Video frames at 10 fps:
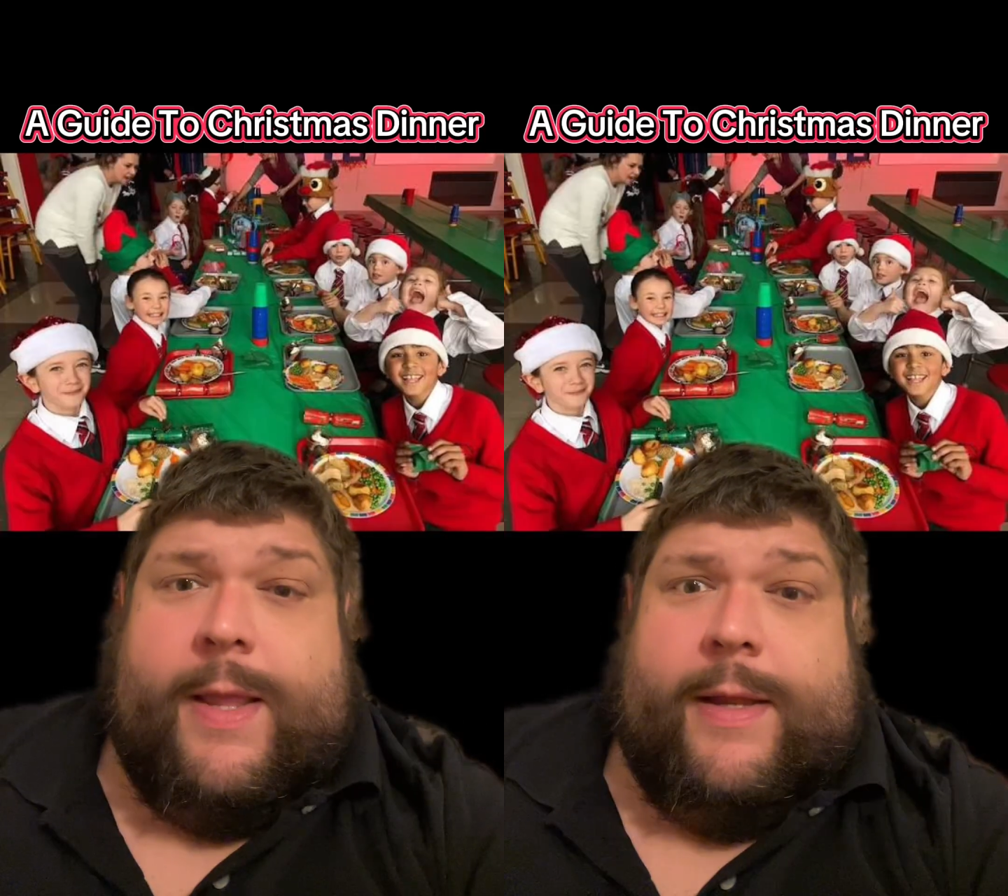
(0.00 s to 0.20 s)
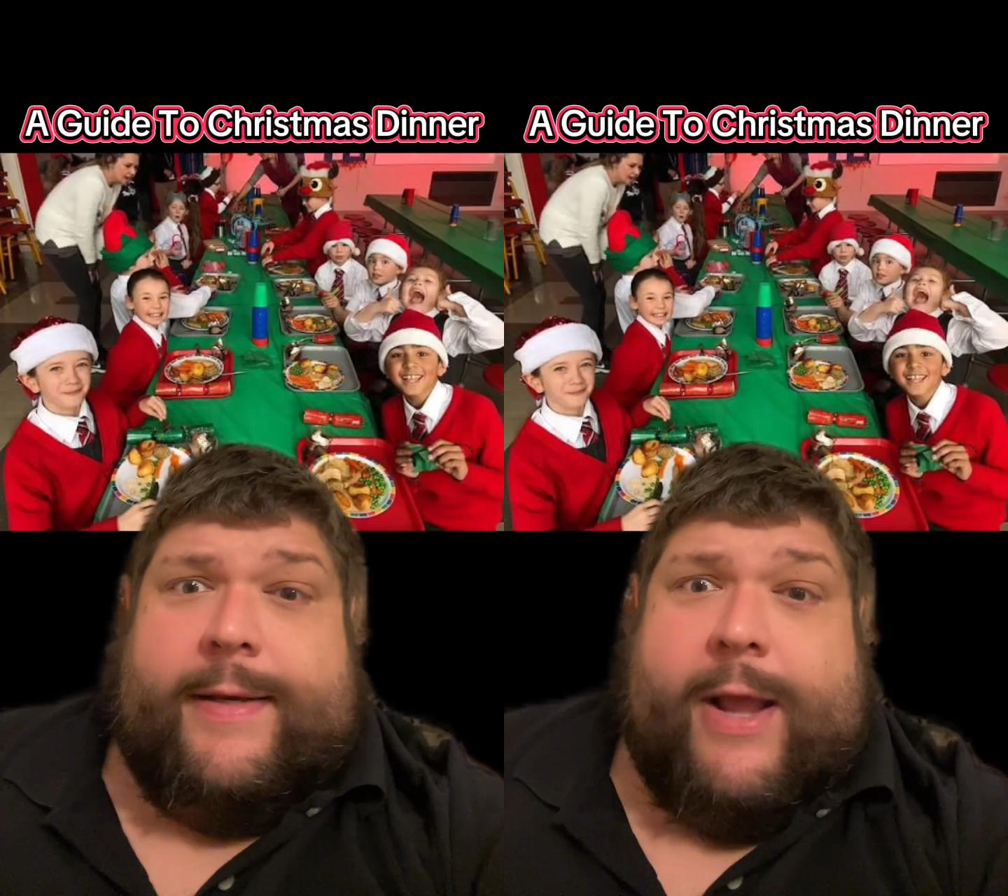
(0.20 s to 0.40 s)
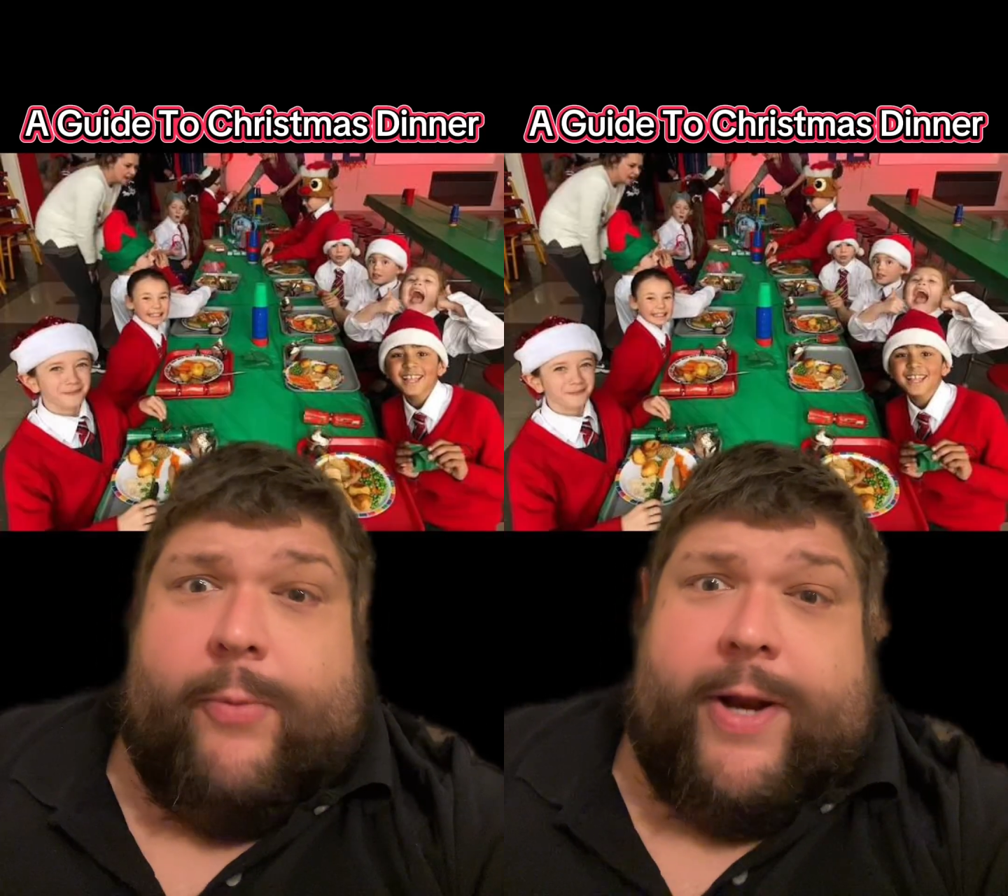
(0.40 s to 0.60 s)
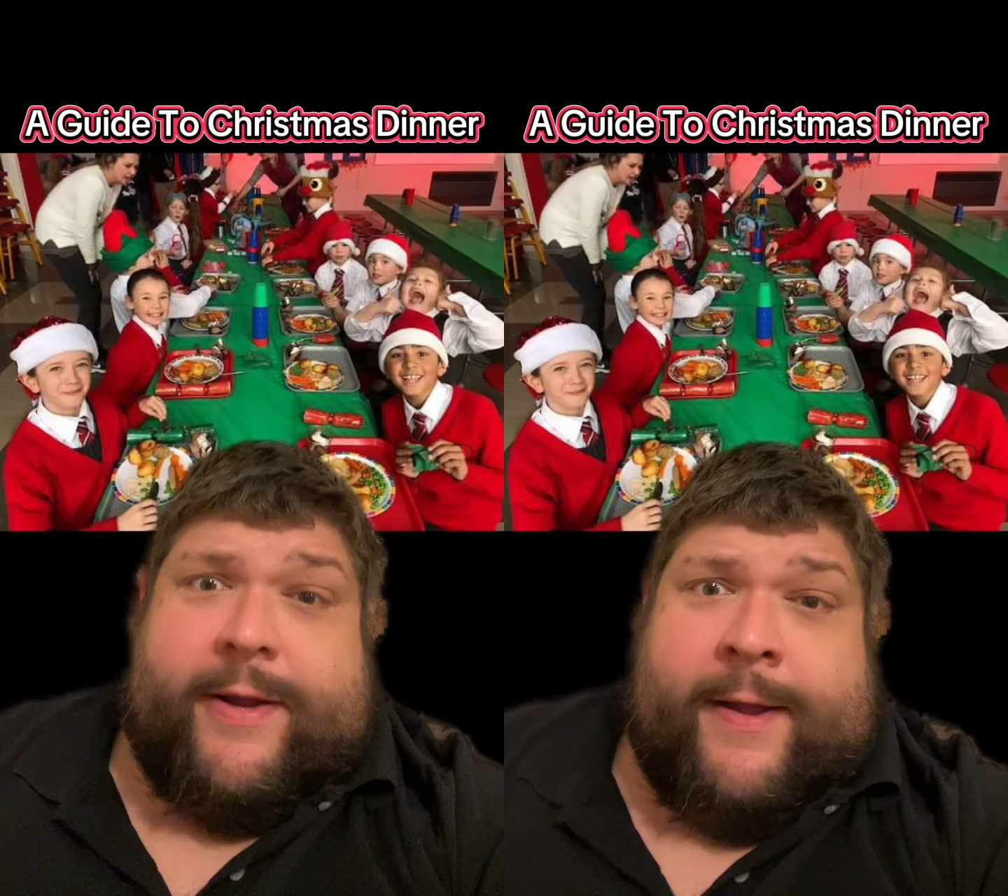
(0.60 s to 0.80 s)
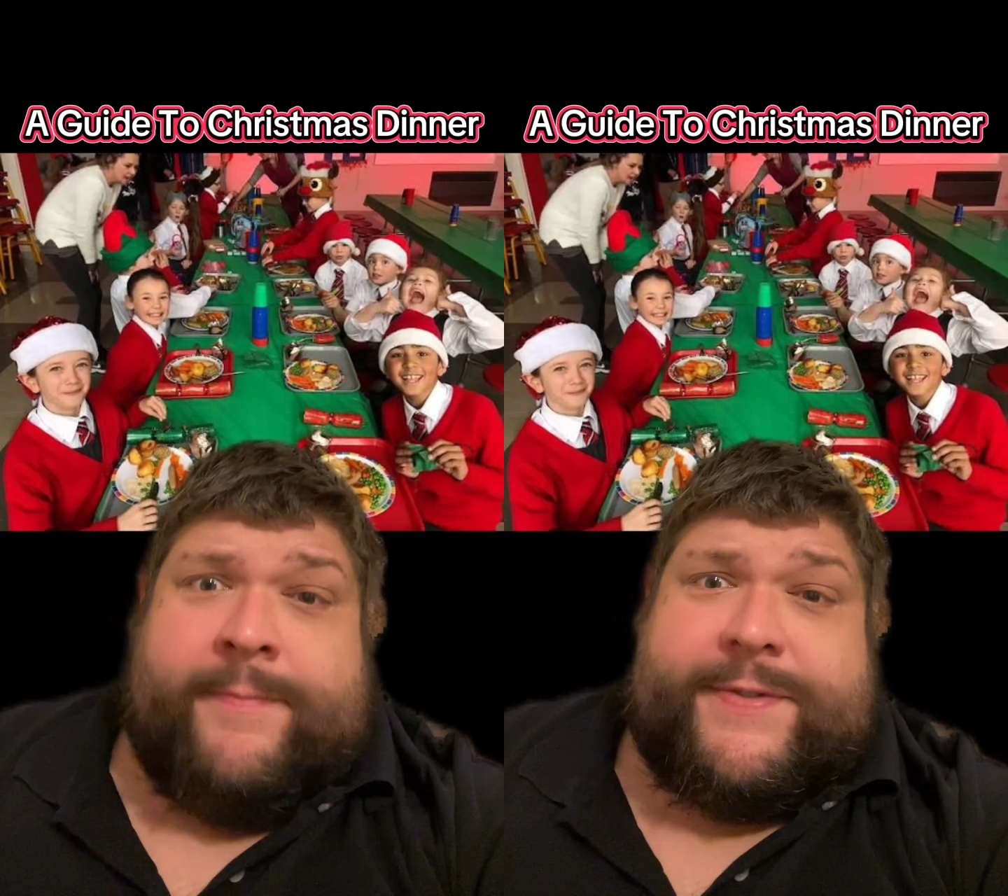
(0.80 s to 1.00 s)
Now, when it
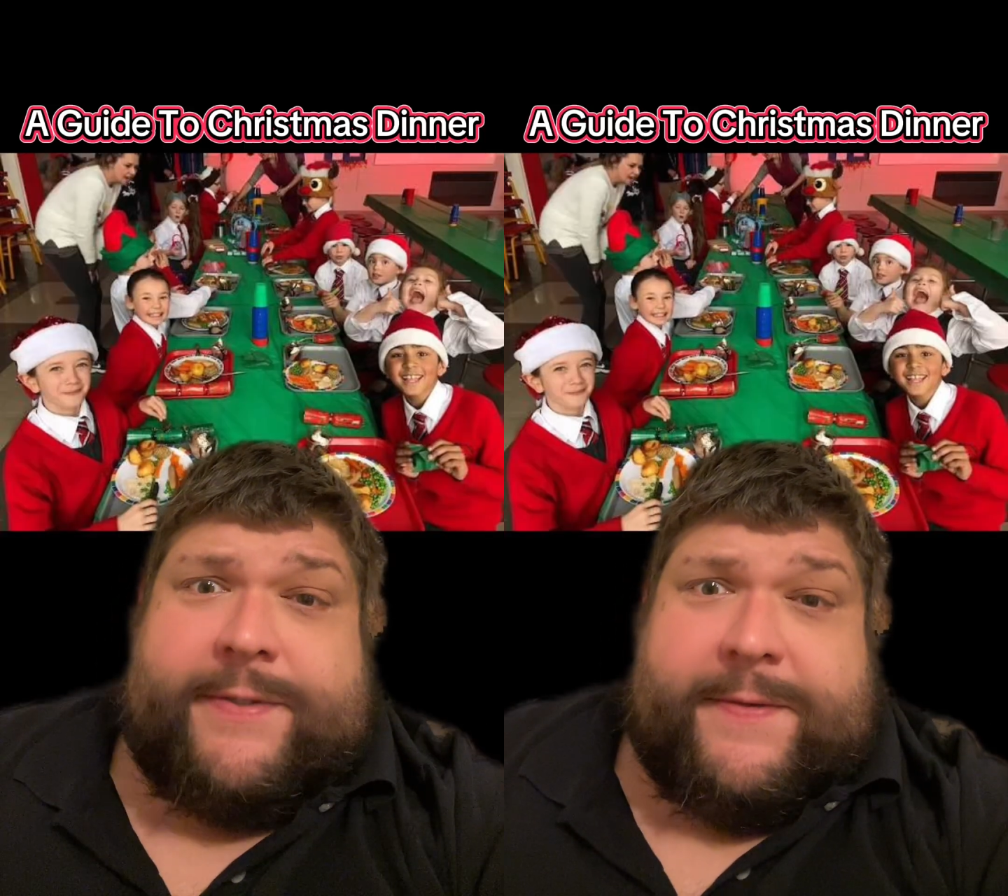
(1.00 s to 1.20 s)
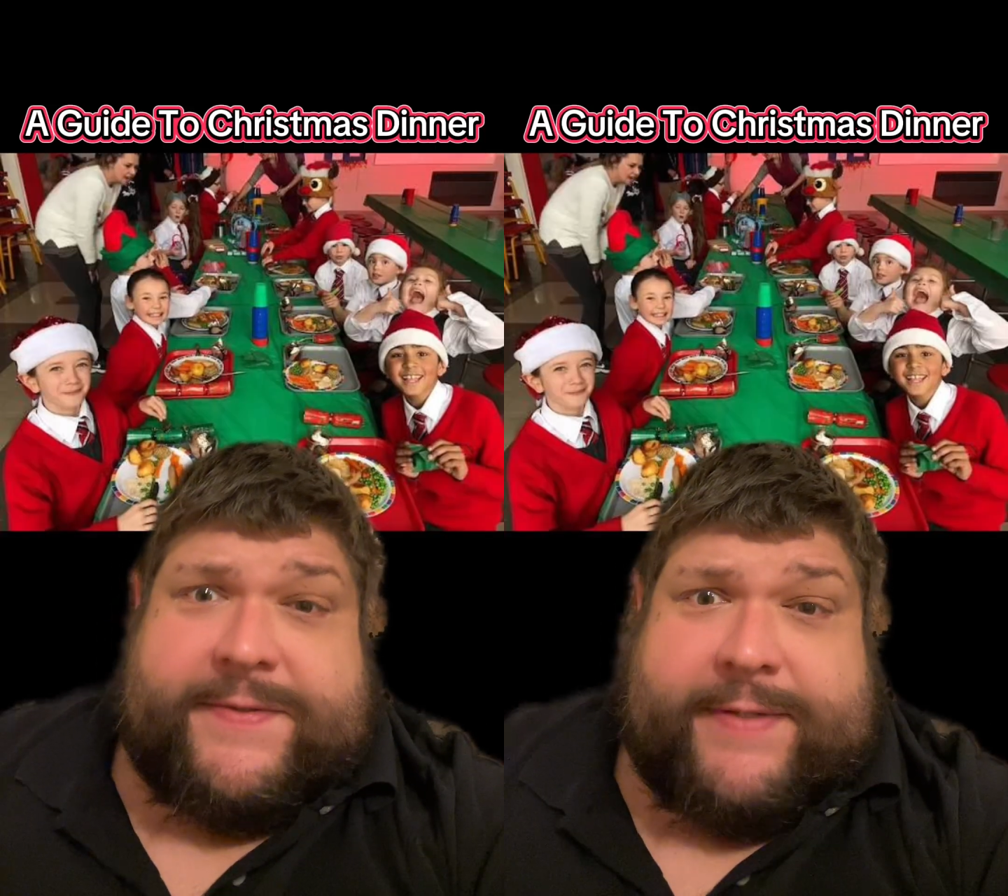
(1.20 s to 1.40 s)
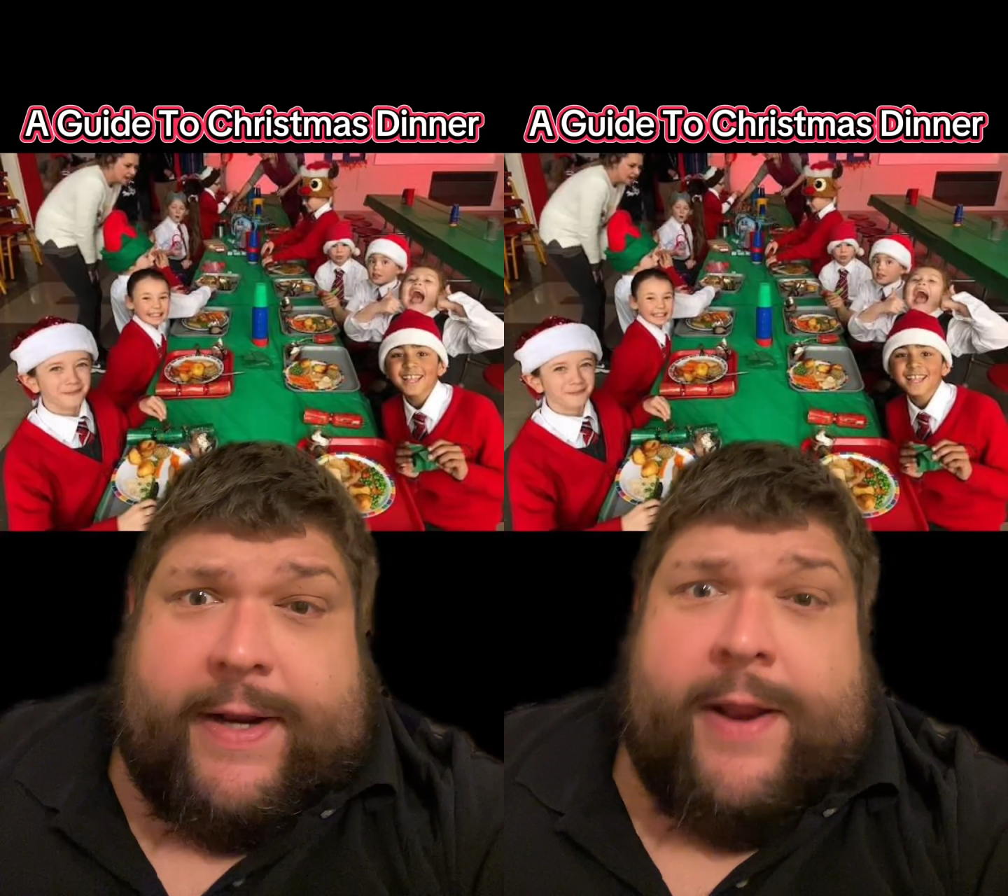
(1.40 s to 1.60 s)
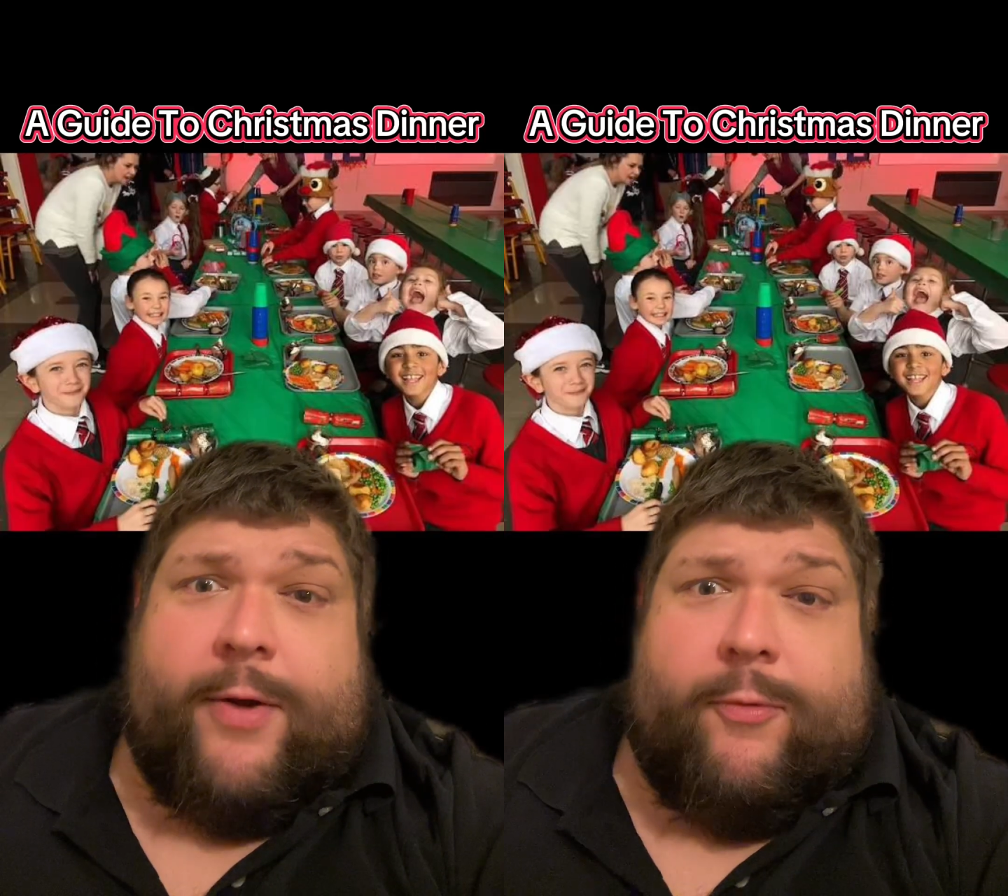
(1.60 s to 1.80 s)
comes to the seating